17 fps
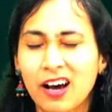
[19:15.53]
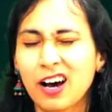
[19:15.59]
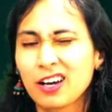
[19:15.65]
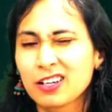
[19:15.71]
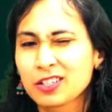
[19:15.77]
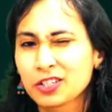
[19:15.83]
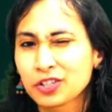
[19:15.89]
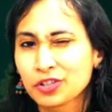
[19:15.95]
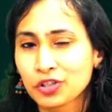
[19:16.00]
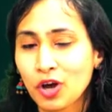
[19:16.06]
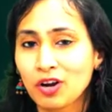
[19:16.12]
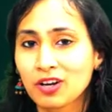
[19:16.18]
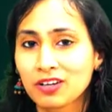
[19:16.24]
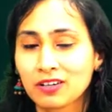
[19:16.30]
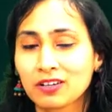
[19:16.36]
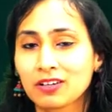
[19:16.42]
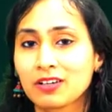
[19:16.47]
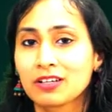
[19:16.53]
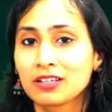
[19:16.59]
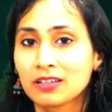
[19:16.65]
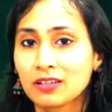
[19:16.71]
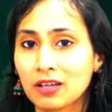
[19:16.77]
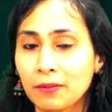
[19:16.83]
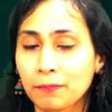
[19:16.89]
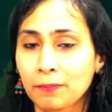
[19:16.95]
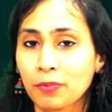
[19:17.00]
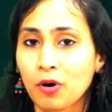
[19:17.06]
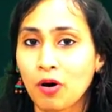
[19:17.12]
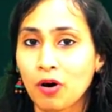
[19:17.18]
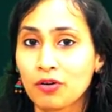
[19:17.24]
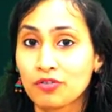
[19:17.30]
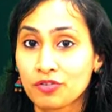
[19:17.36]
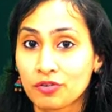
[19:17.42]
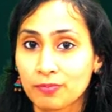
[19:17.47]
A short tip
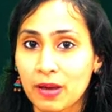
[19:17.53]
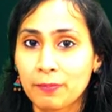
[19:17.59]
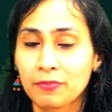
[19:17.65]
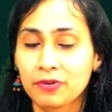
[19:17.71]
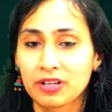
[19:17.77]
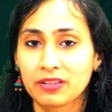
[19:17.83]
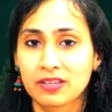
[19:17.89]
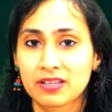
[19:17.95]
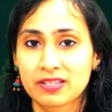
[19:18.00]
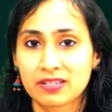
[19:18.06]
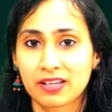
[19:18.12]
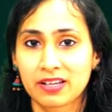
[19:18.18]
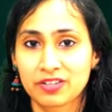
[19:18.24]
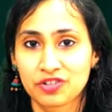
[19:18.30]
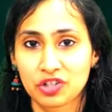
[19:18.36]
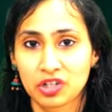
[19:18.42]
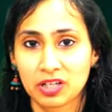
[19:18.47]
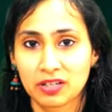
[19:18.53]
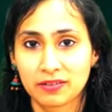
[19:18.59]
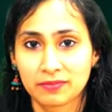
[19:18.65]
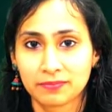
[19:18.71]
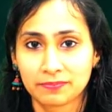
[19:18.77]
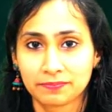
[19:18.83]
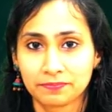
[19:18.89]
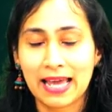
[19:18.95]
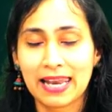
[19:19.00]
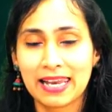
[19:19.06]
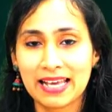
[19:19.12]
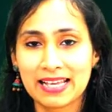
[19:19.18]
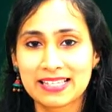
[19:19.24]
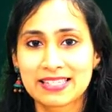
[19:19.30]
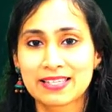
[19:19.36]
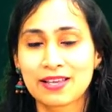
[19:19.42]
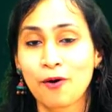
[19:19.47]
on remembering this kanji.
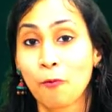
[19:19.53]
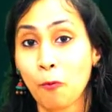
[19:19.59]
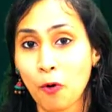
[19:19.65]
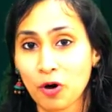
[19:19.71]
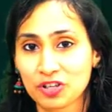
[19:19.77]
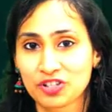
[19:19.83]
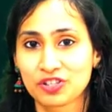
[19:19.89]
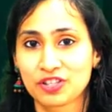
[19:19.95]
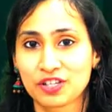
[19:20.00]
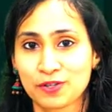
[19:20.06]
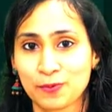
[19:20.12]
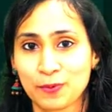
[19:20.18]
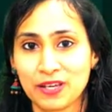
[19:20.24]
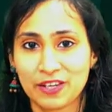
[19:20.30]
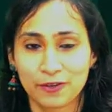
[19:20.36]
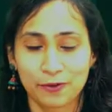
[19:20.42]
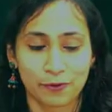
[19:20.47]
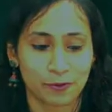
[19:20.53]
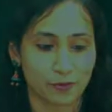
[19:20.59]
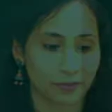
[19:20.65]
Let's watch this video.